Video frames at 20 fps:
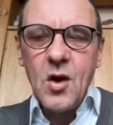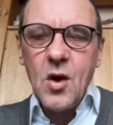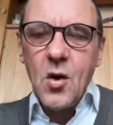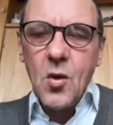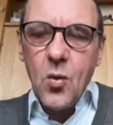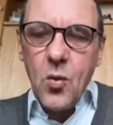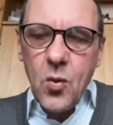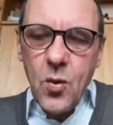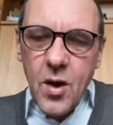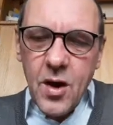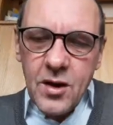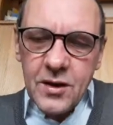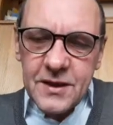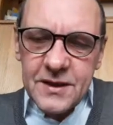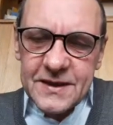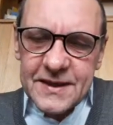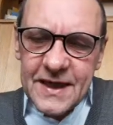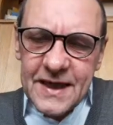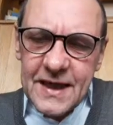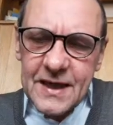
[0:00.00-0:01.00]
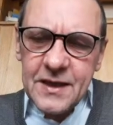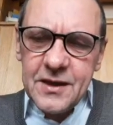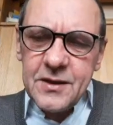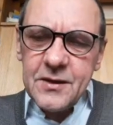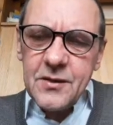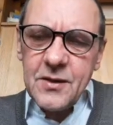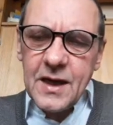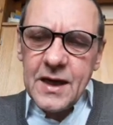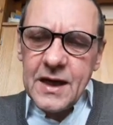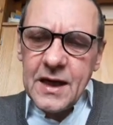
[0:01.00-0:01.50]
Wanna tell
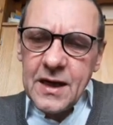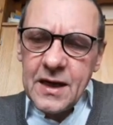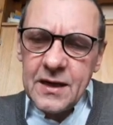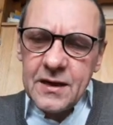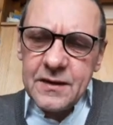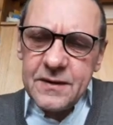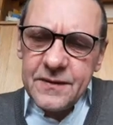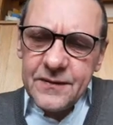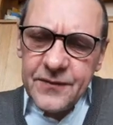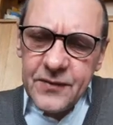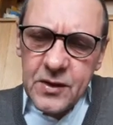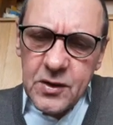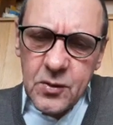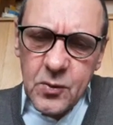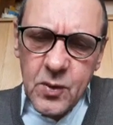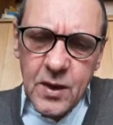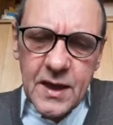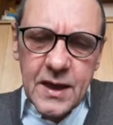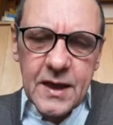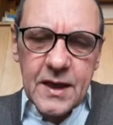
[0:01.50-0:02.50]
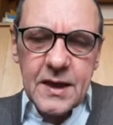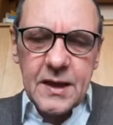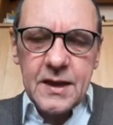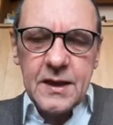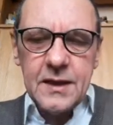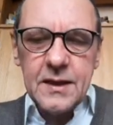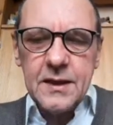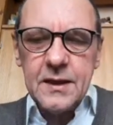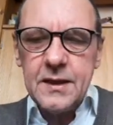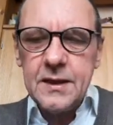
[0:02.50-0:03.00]
you I love your
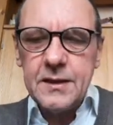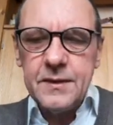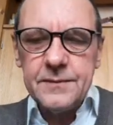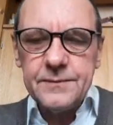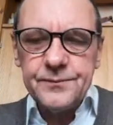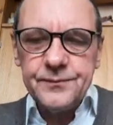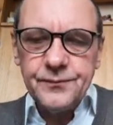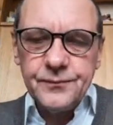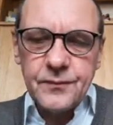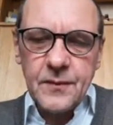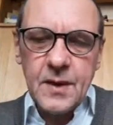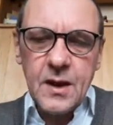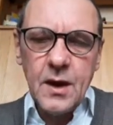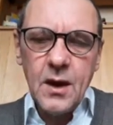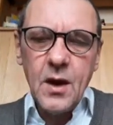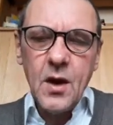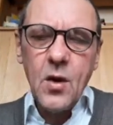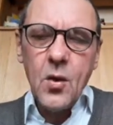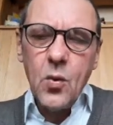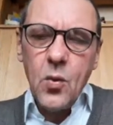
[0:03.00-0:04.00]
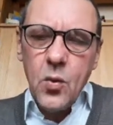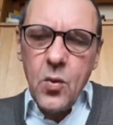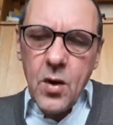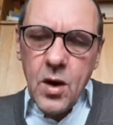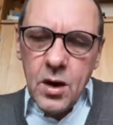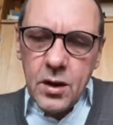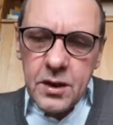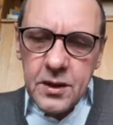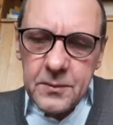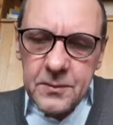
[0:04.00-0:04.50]
way.
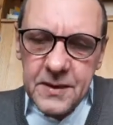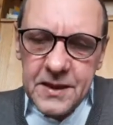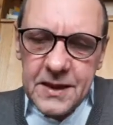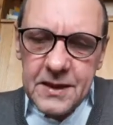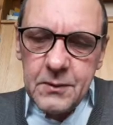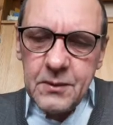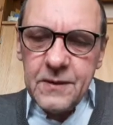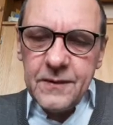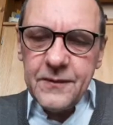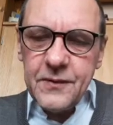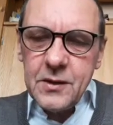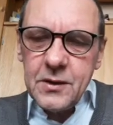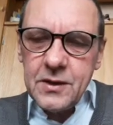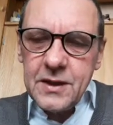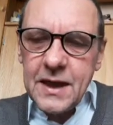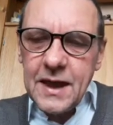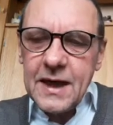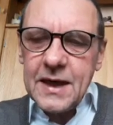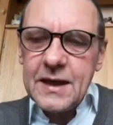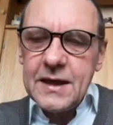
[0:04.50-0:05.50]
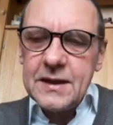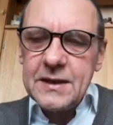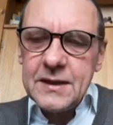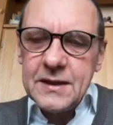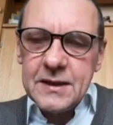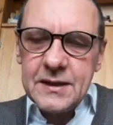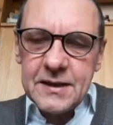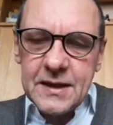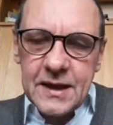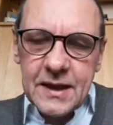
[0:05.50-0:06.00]
Wanna be with you night
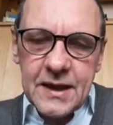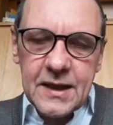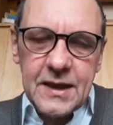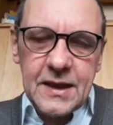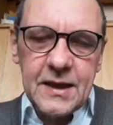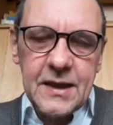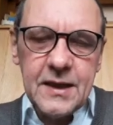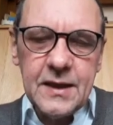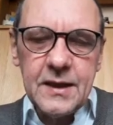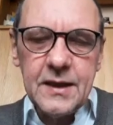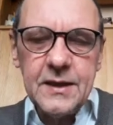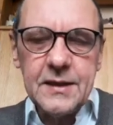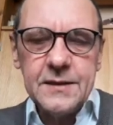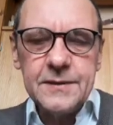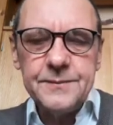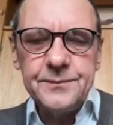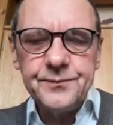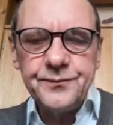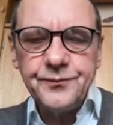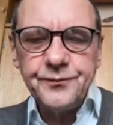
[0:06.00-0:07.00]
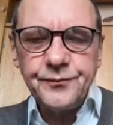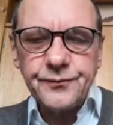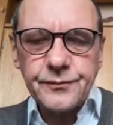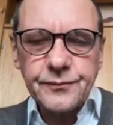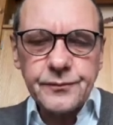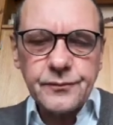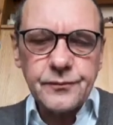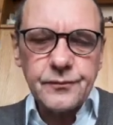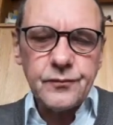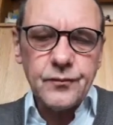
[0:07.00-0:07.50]
and day.
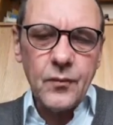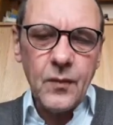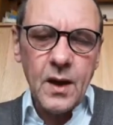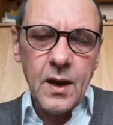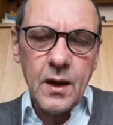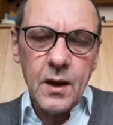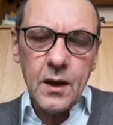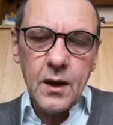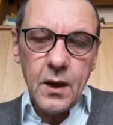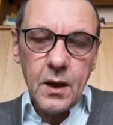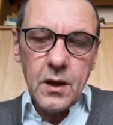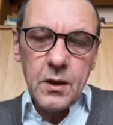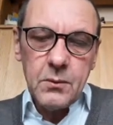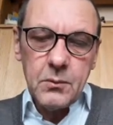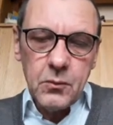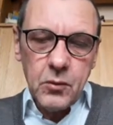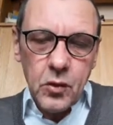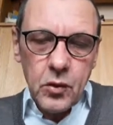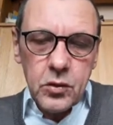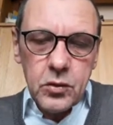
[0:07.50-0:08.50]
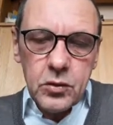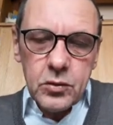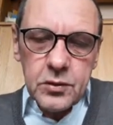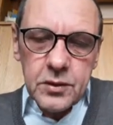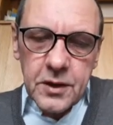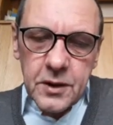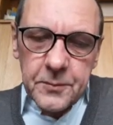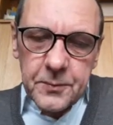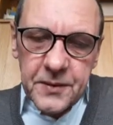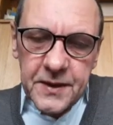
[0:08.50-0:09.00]

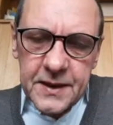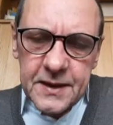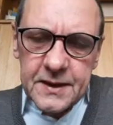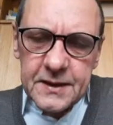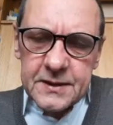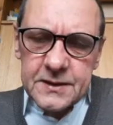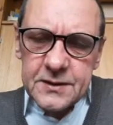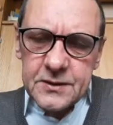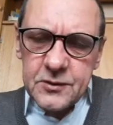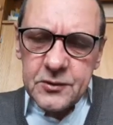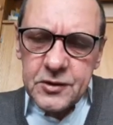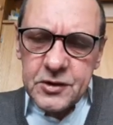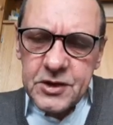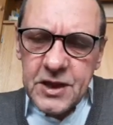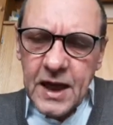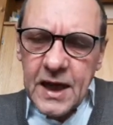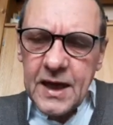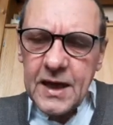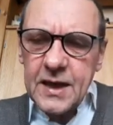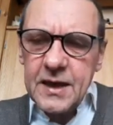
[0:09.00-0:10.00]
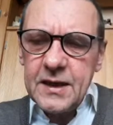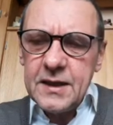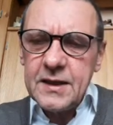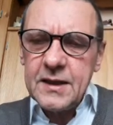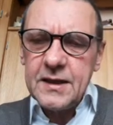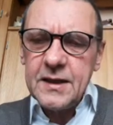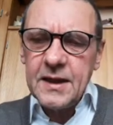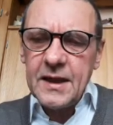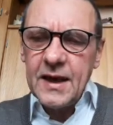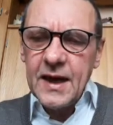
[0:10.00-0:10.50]
Moon appears to
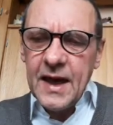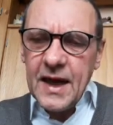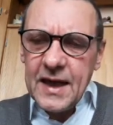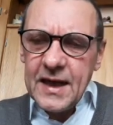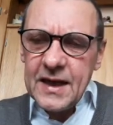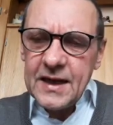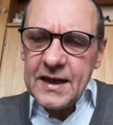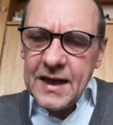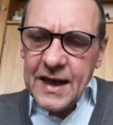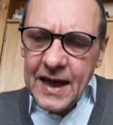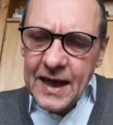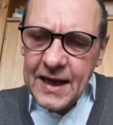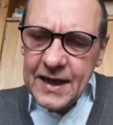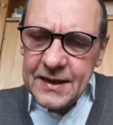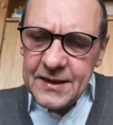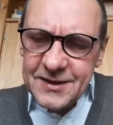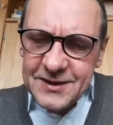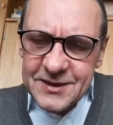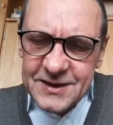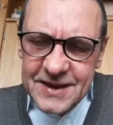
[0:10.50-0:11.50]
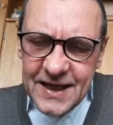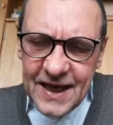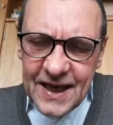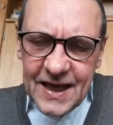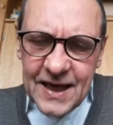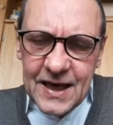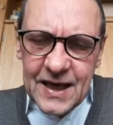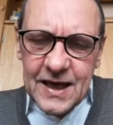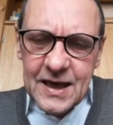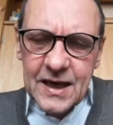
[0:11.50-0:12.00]
shine and light the
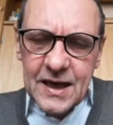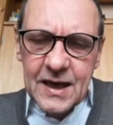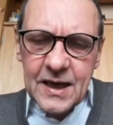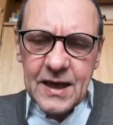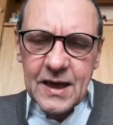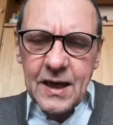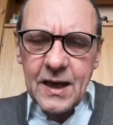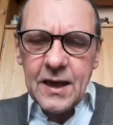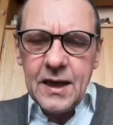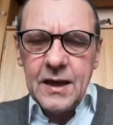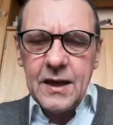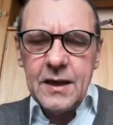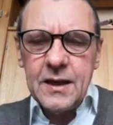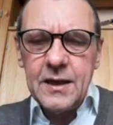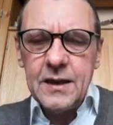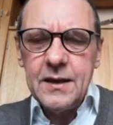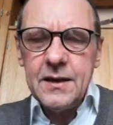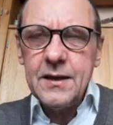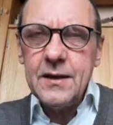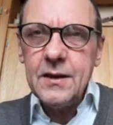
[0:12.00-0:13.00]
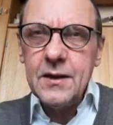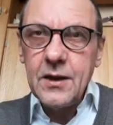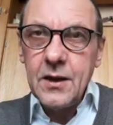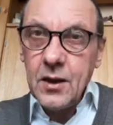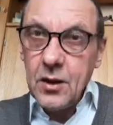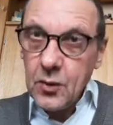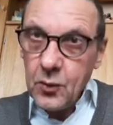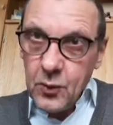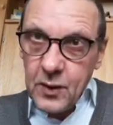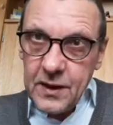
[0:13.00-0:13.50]
sky
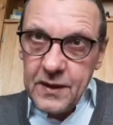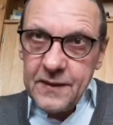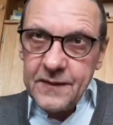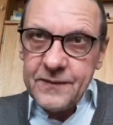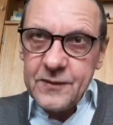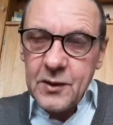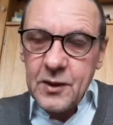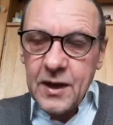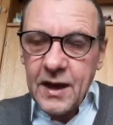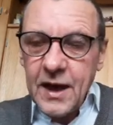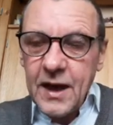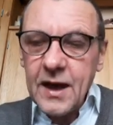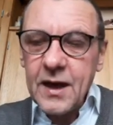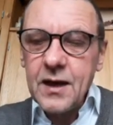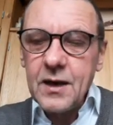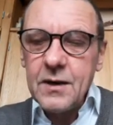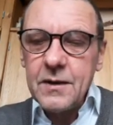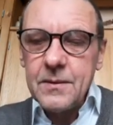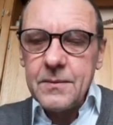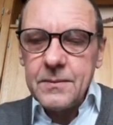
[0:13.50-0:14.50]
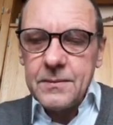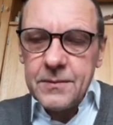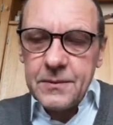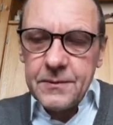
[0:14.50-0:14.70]
with the help